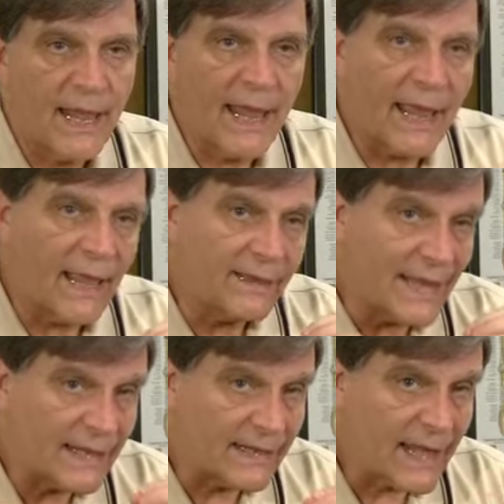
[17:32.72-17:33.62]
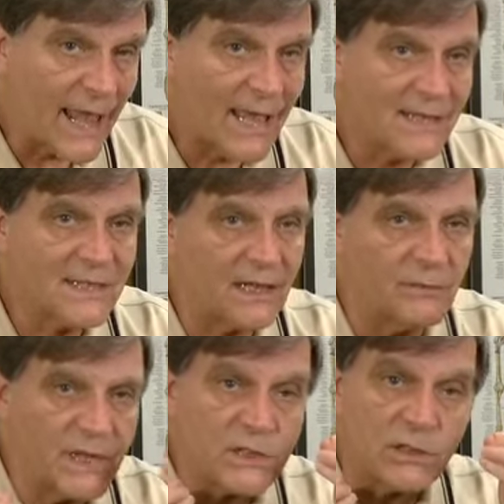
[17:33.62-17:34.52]
that it has
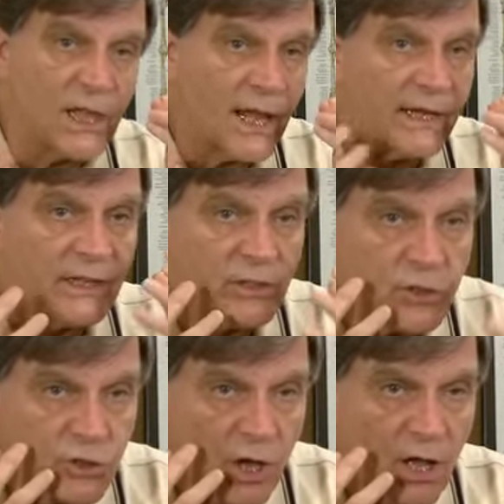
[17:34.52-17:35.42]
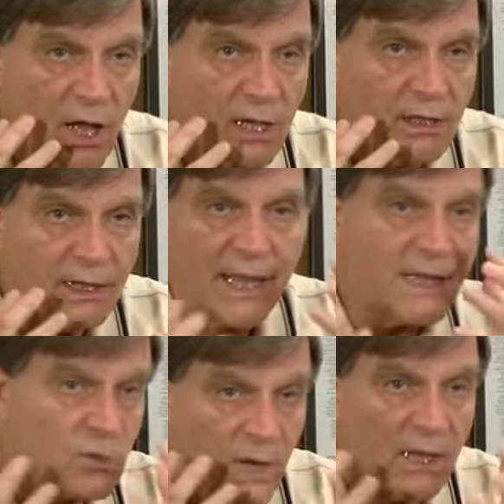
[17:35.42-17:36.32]
on misaligning the jaw
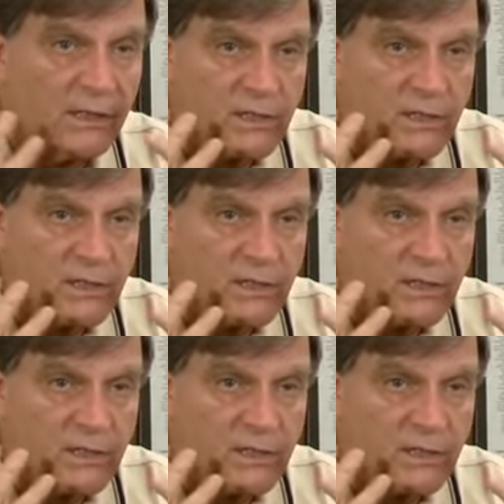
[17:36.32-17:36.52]
as well